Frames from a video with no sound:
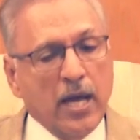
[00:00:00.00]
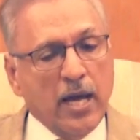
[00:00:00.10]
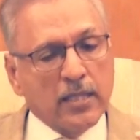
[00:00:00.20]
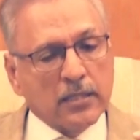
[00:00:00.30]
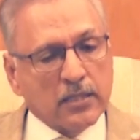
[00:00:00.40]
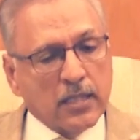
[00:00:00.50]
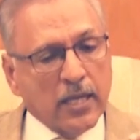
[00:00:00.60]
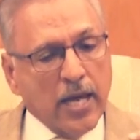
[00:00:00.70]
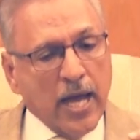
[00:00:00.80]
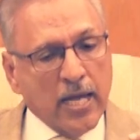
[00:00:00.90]
as
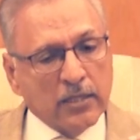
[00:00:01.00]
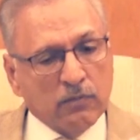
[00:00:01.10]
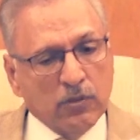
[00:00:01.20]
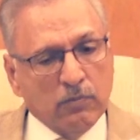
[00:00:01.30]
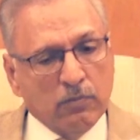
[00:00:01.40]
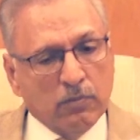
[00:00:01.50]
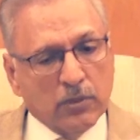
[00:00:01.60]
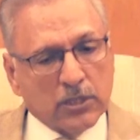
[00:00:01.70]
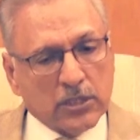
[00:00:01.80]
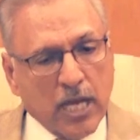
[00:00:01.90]
we
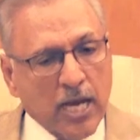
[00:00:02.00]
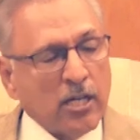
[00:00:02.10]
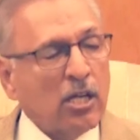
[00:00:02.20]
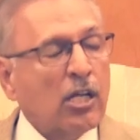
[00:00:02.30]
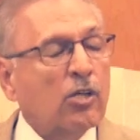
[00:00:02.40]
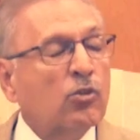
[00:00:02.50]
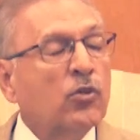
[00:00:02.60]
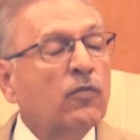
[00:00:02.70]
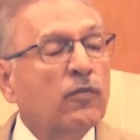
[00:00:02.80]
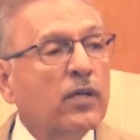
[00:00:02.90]
stand on our
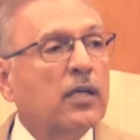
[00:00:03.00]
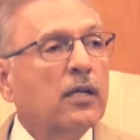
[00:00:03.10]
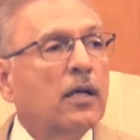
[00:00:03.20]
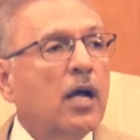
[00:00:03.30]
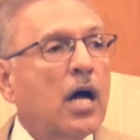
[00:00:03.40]
own feet,